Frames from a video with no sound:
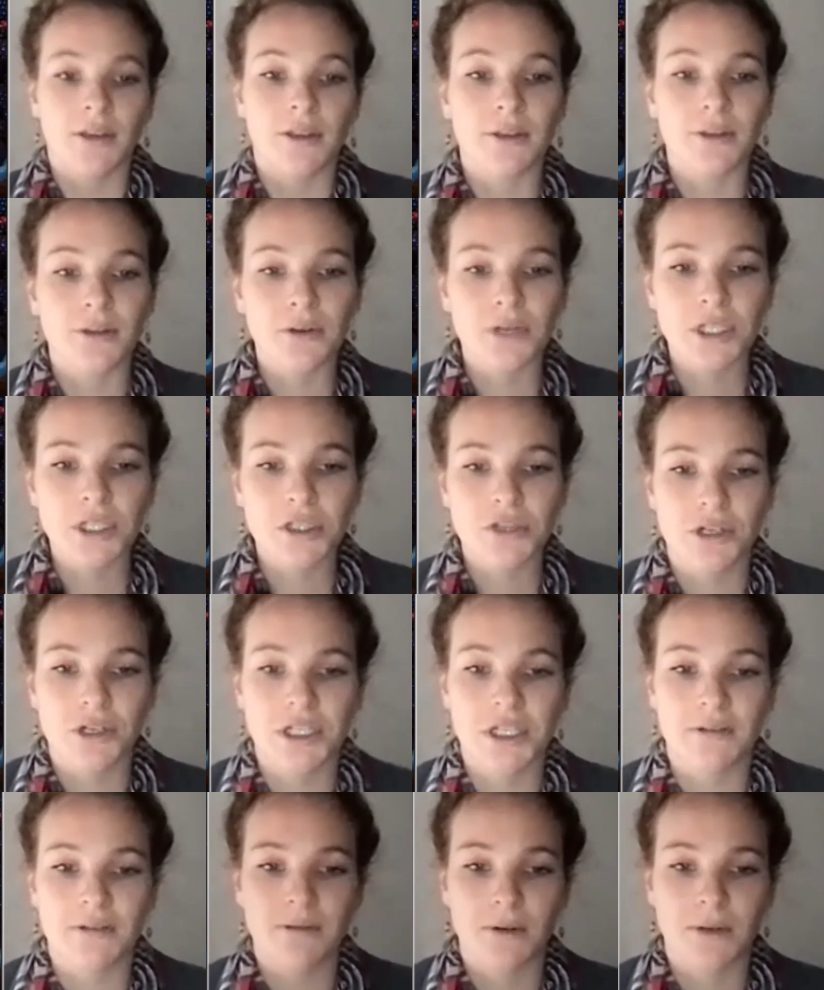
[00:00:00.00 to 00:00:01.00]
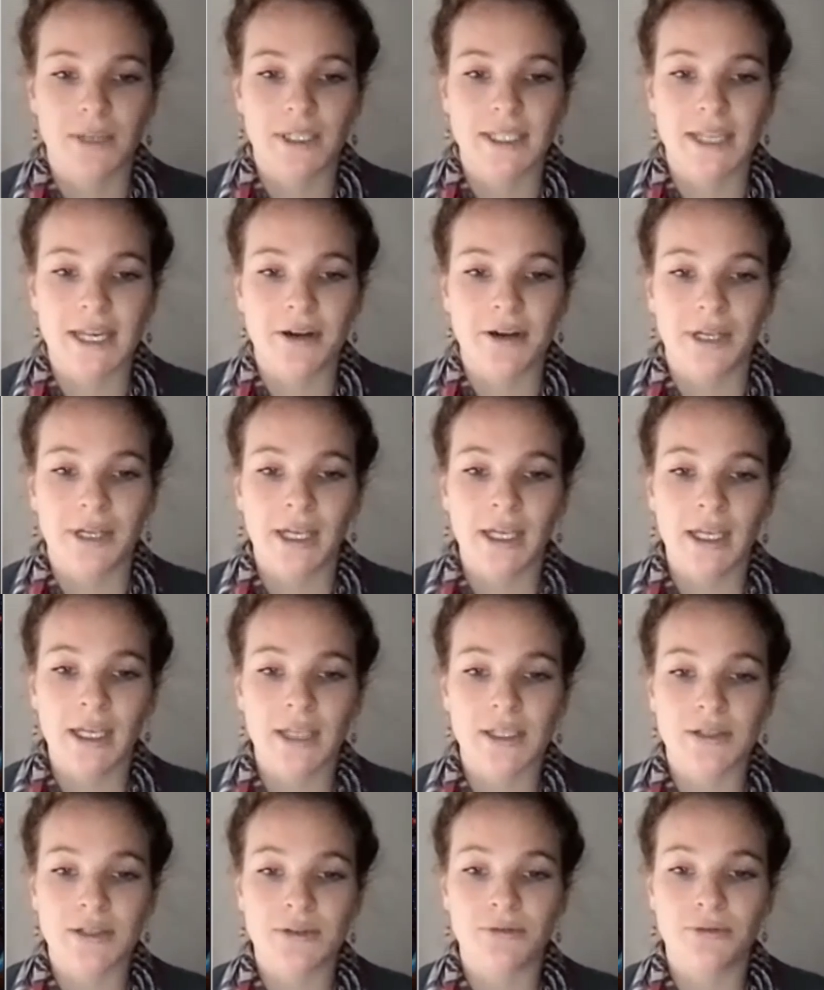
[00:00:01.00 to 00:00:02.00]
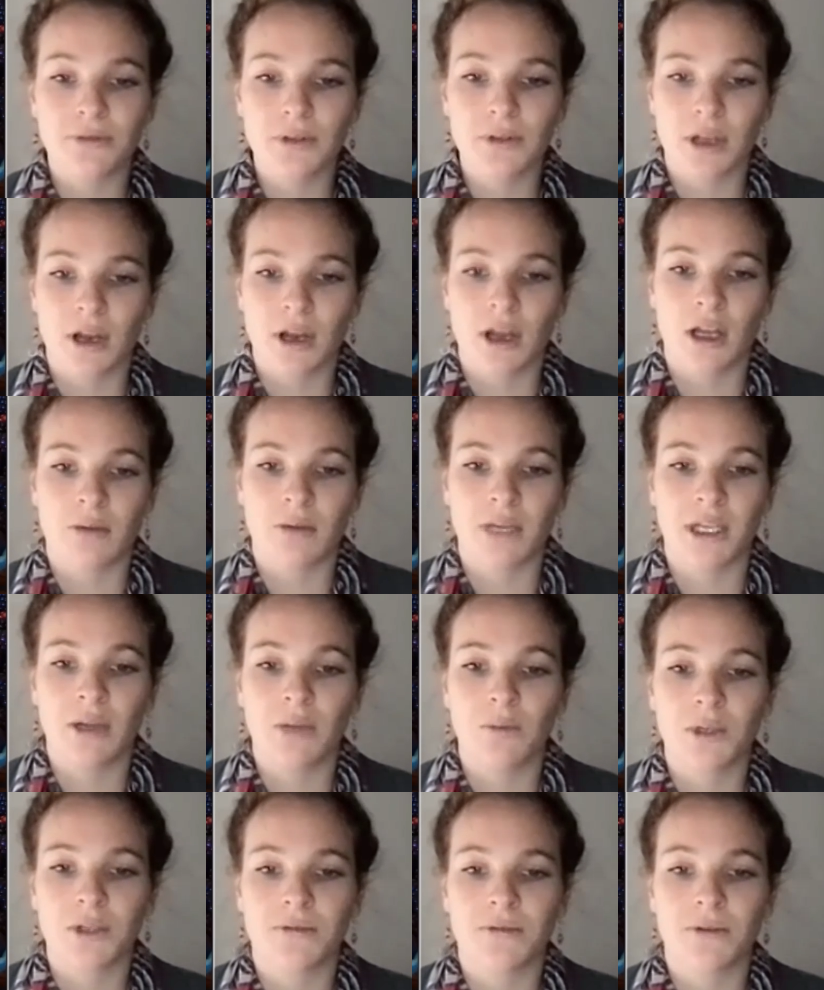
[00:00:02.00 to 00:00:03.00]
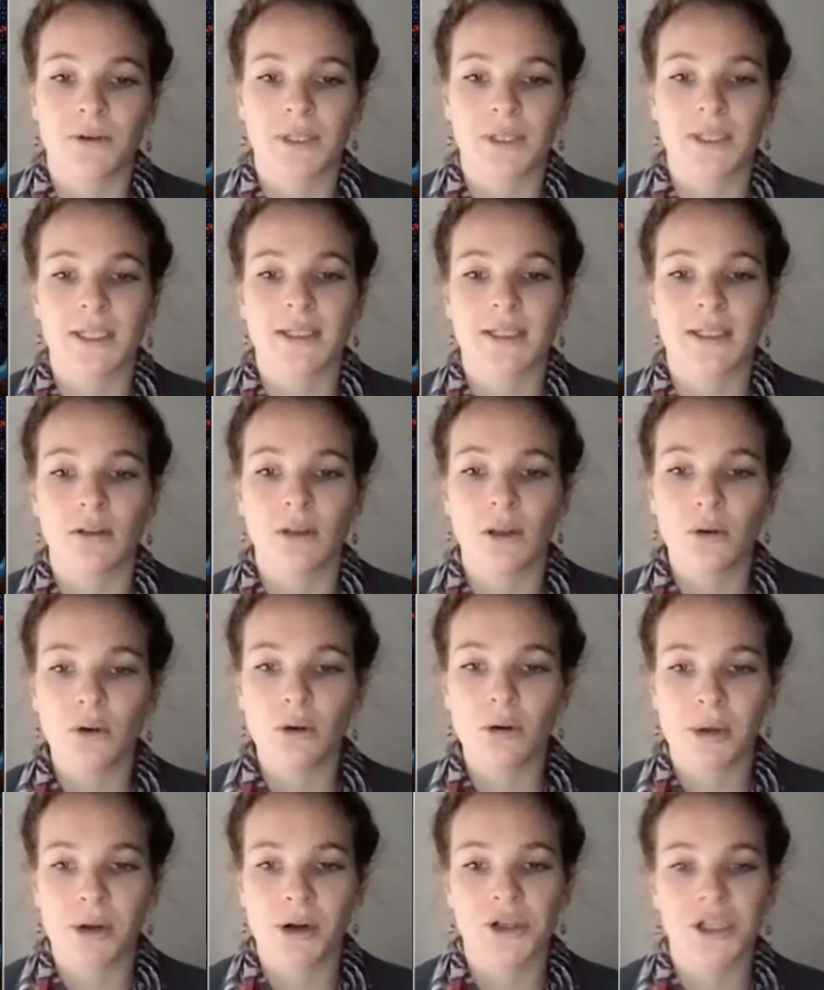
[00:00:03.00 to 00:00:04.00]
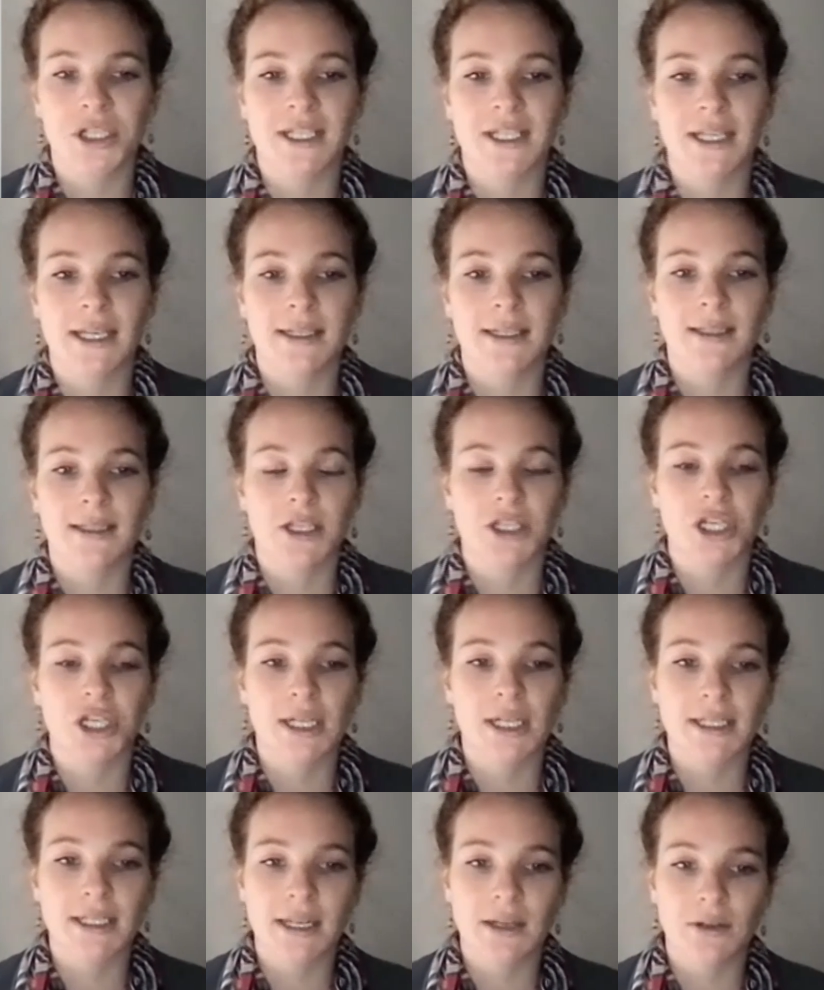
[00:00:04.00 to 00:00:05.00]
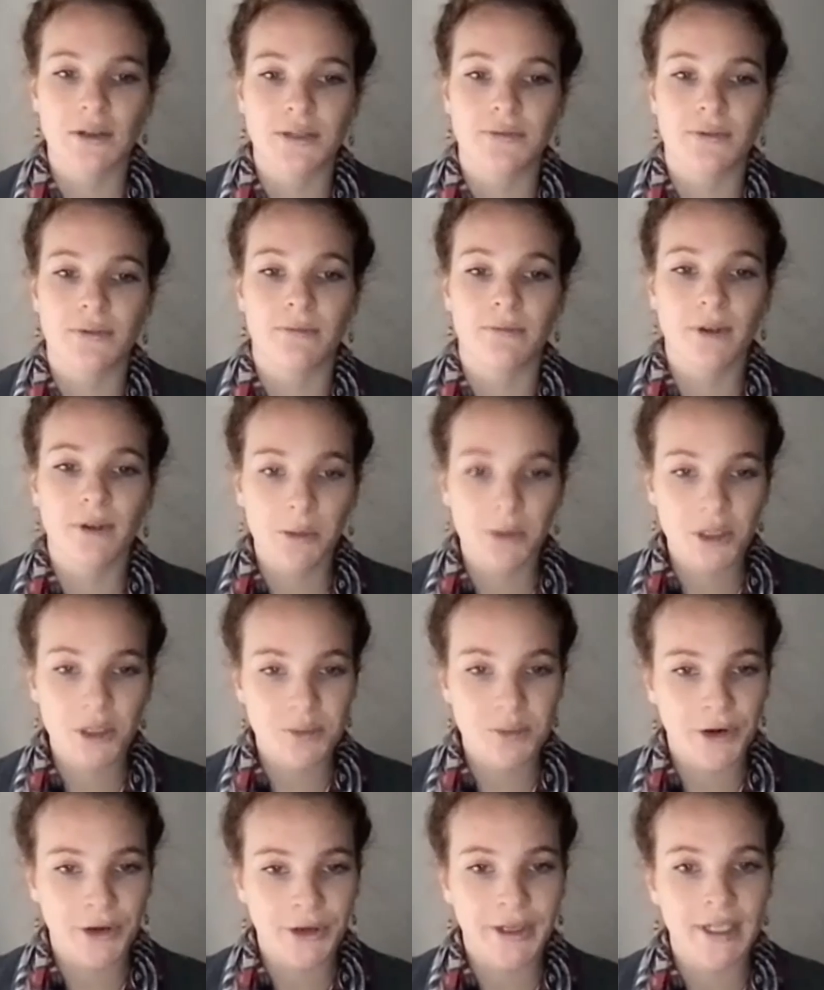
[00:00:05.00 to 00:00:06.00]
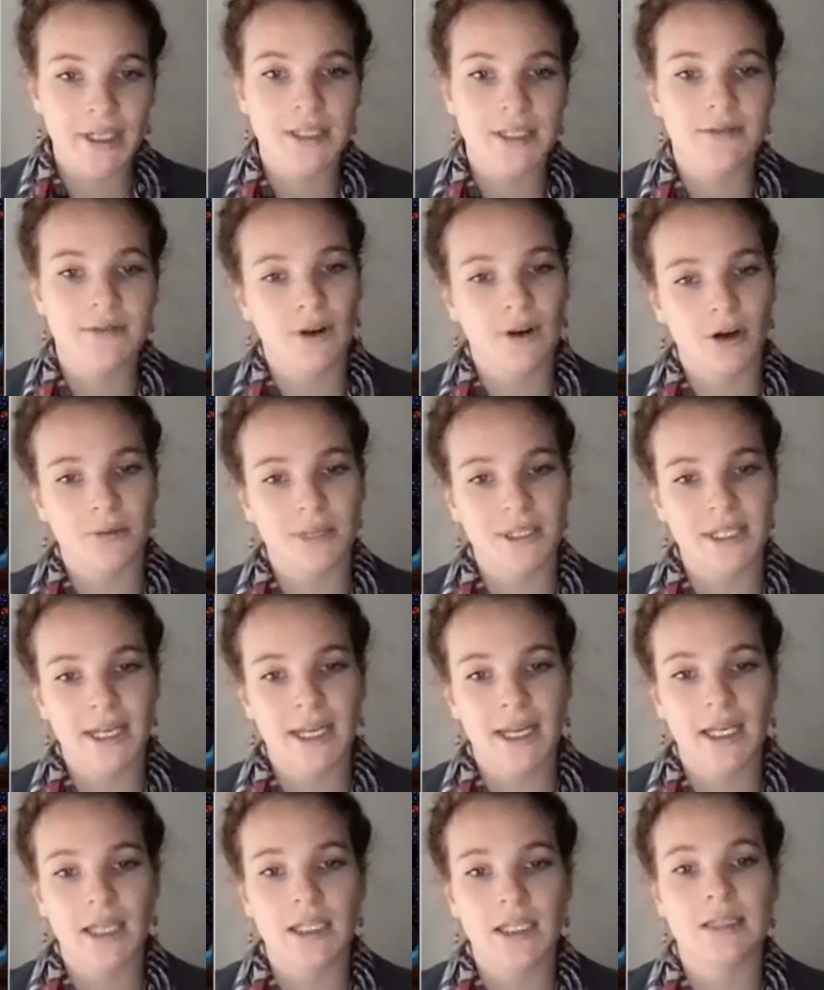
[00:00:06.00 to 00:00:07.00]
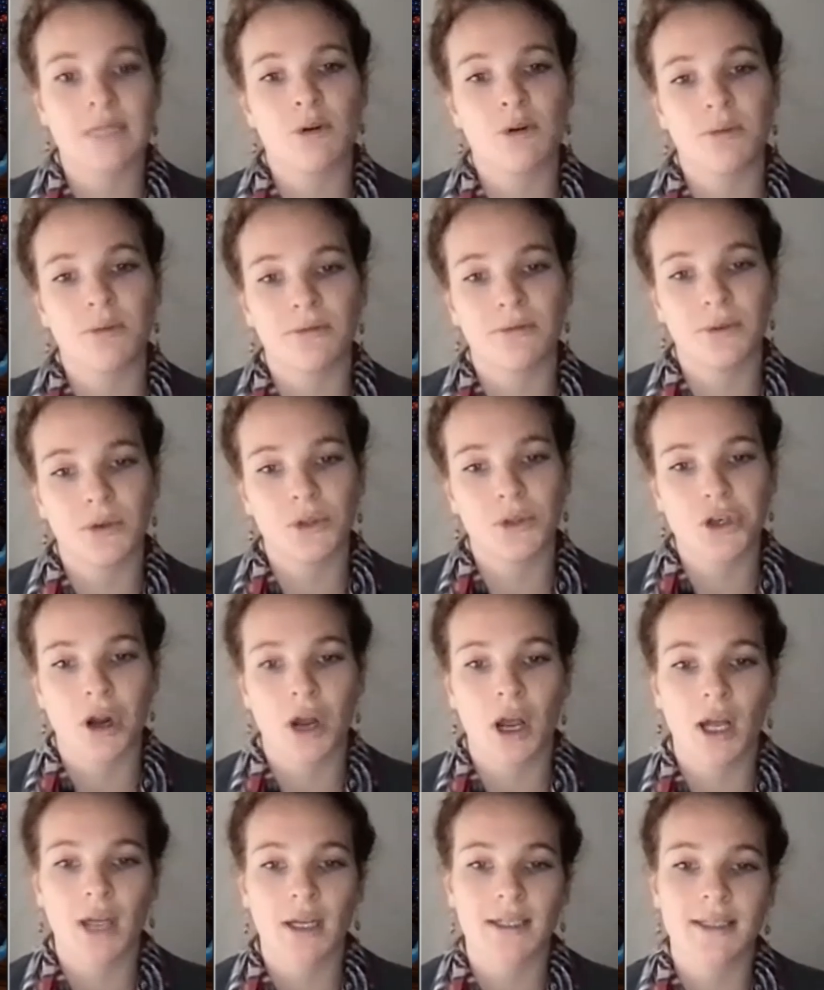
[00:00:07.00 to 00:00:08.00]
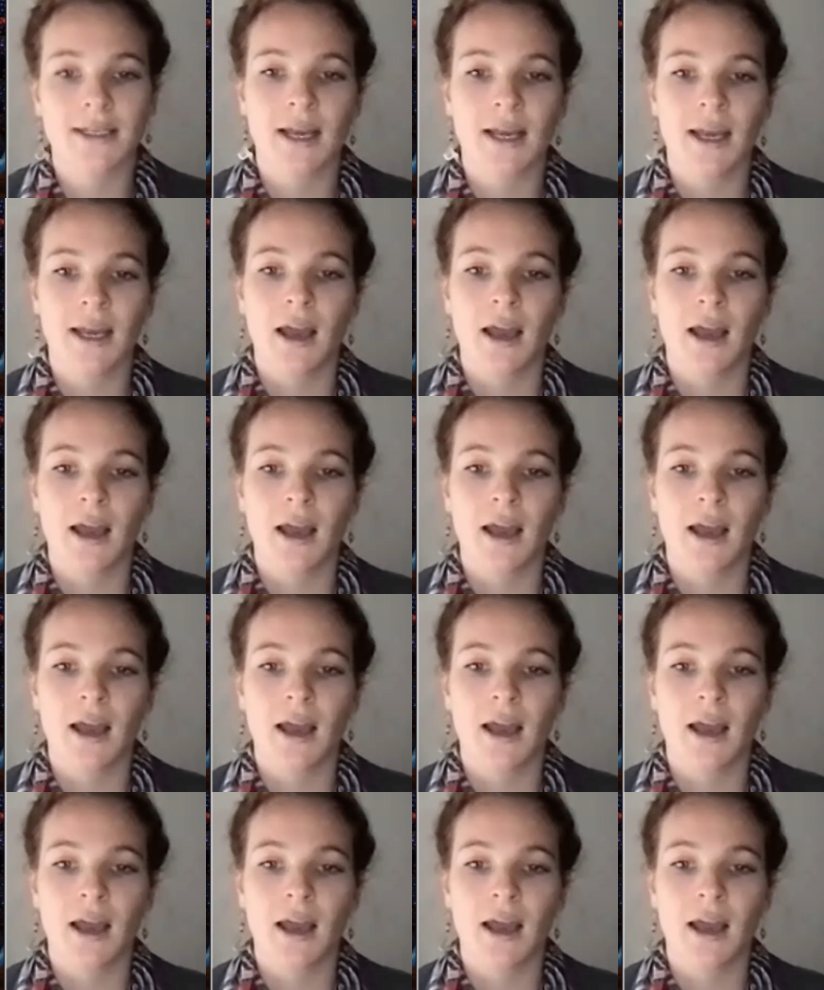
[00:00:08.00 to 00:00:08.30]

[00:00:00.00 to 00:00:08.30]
The third strategic focus area is food economy, which focuses on local purchasing, such as sales from farmers markets, farm stands, mobile food trucks,